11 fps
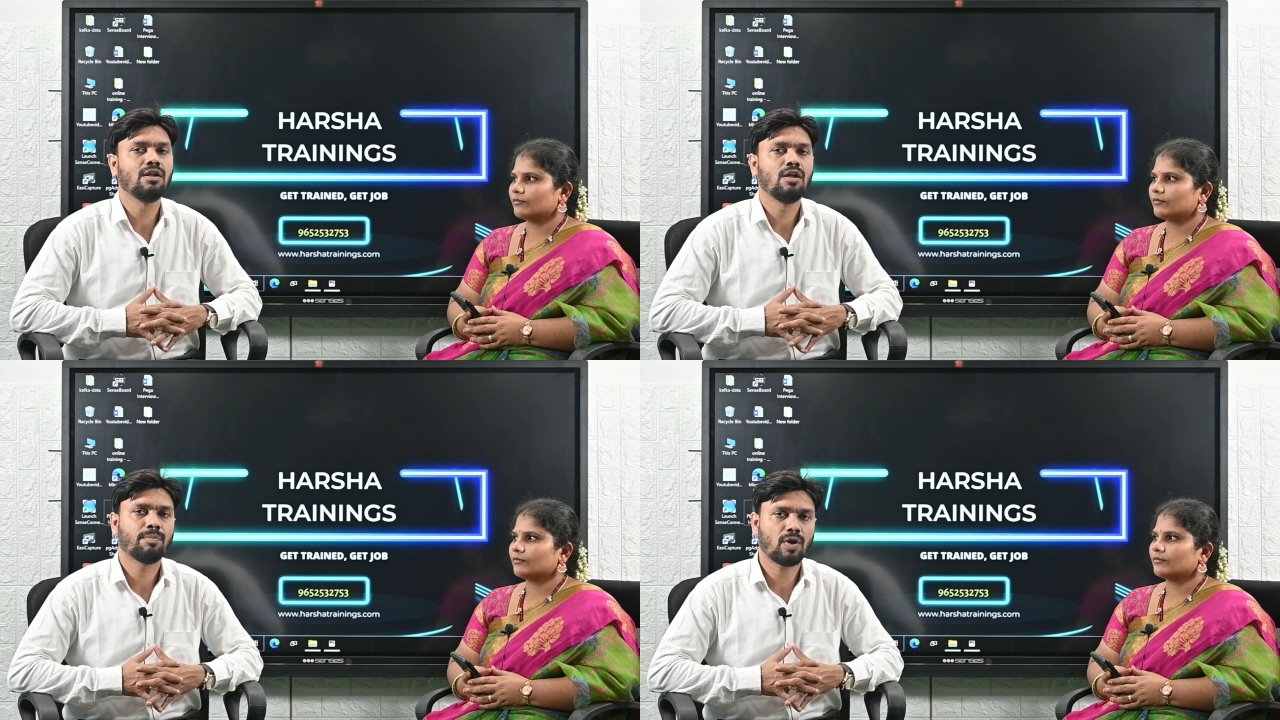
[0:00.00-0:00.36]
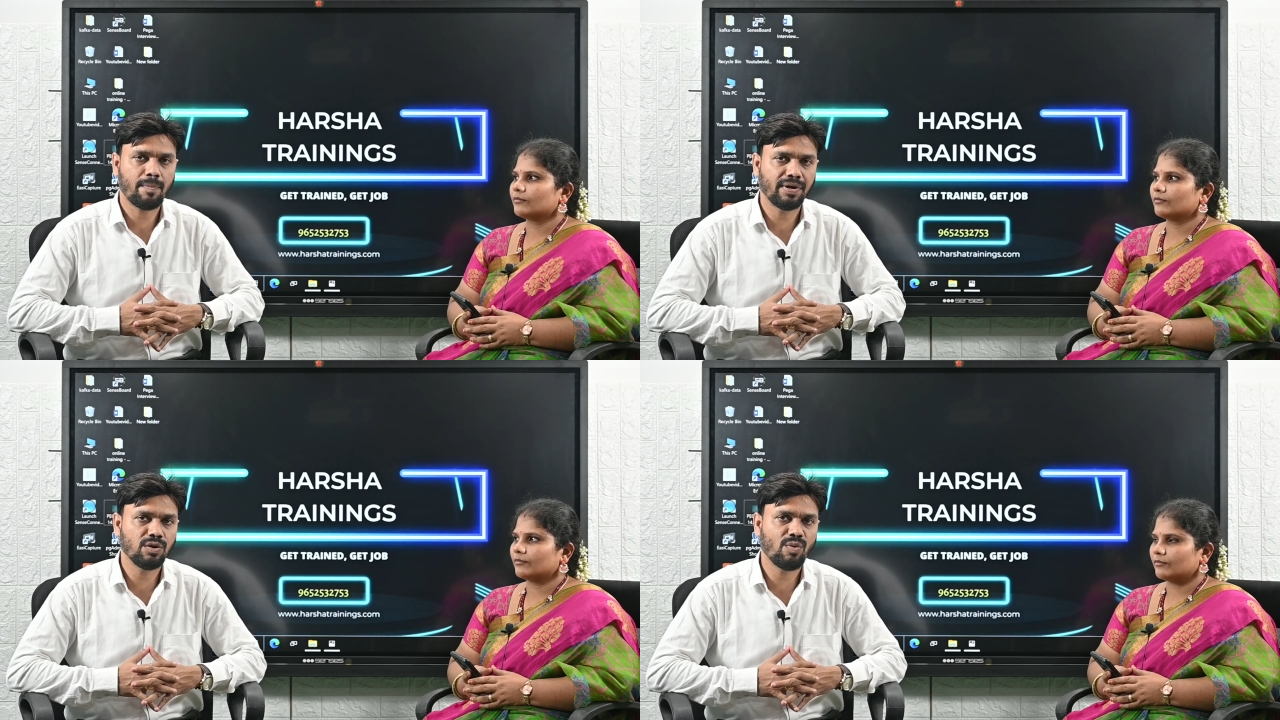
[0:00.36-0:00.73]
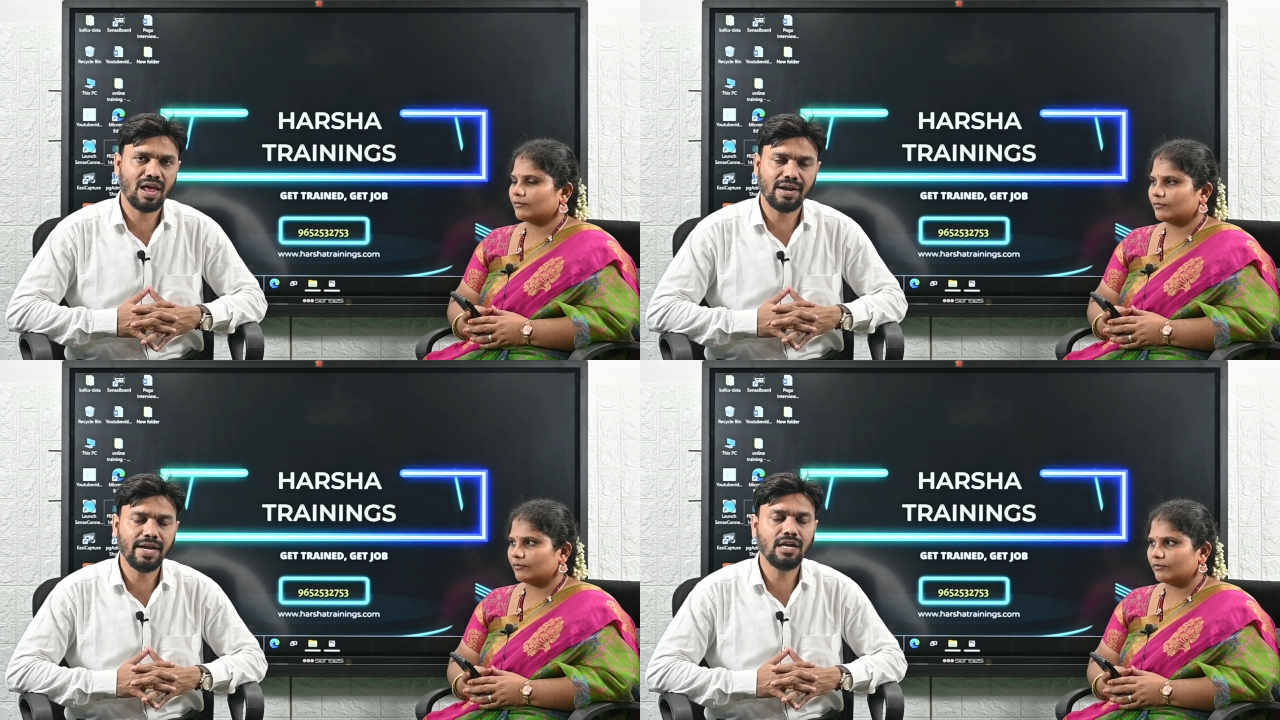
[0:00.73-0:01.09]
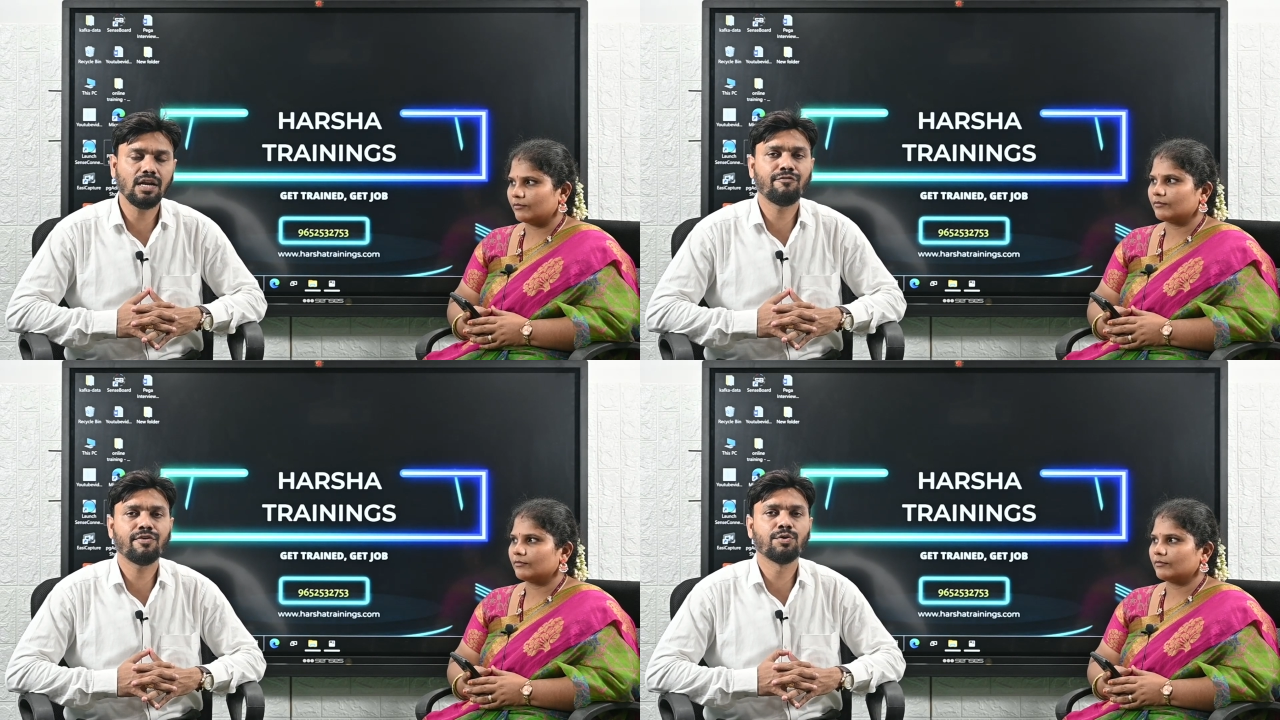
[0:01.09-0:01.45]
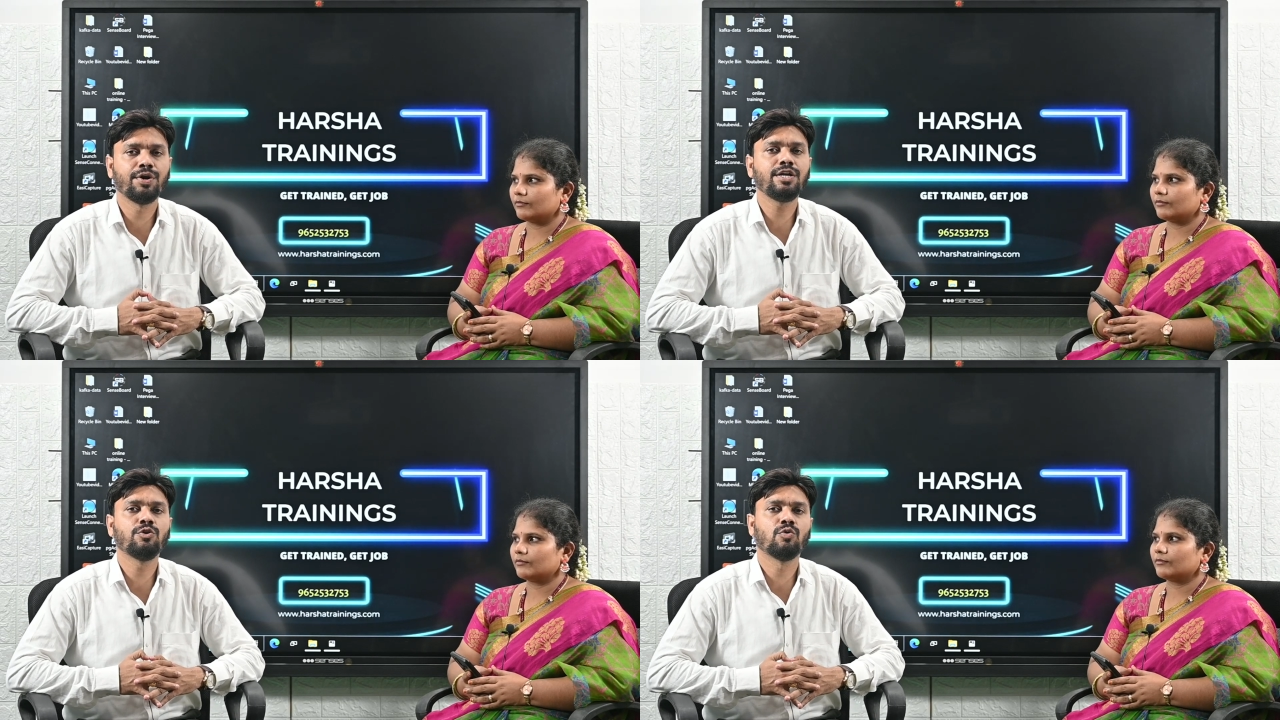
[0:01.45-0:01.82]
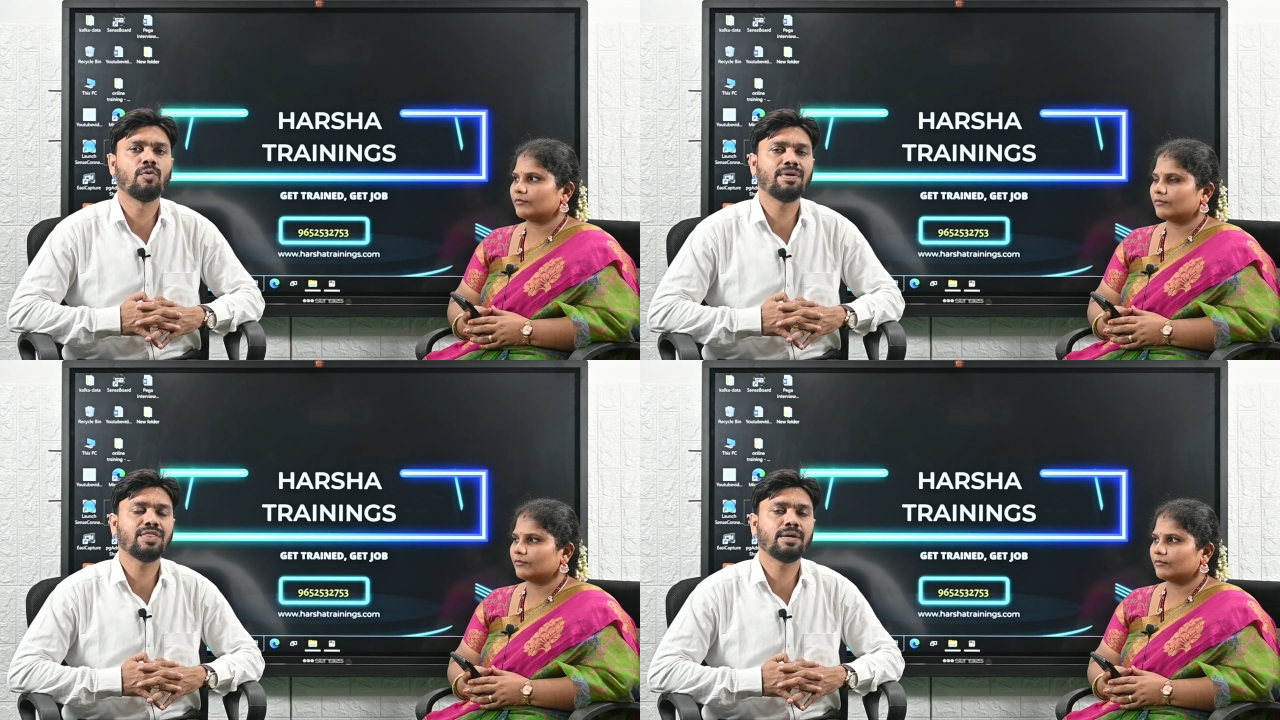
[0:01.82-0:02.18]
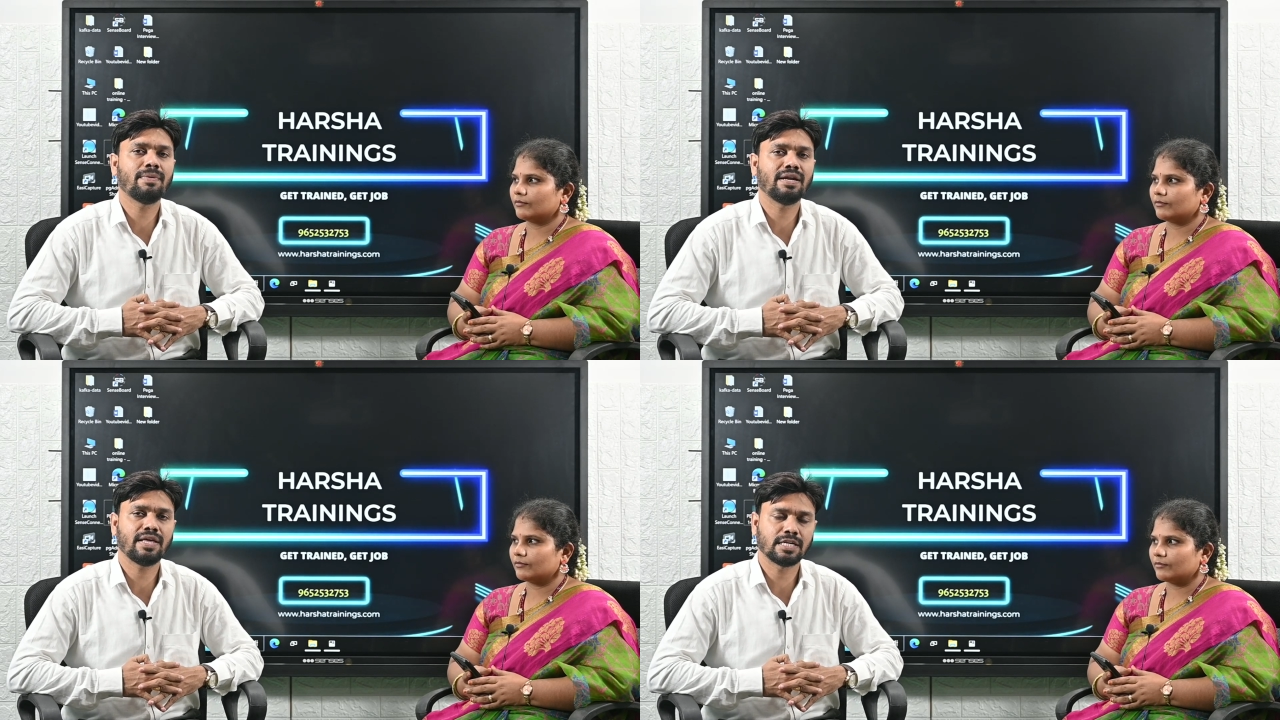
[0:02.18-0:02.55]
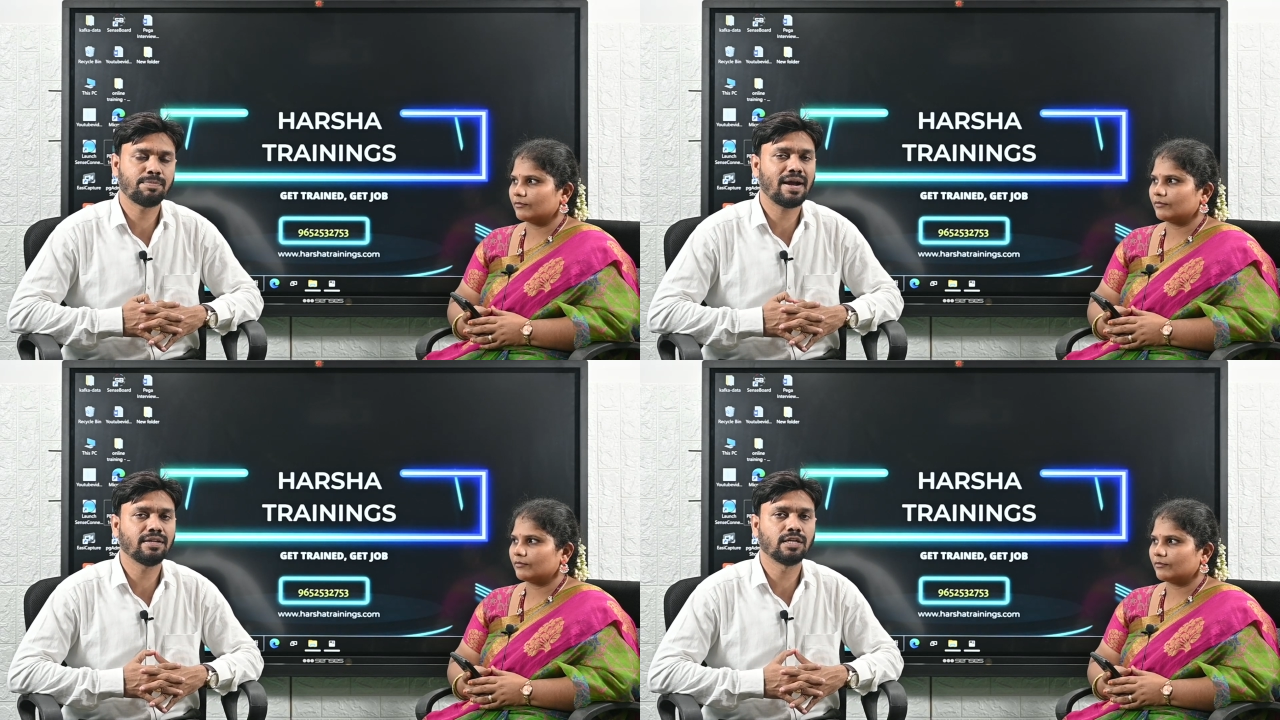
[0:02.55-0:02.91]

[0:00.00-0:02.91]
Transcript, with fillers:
Speaker 1: property validate if you're going to open that expand that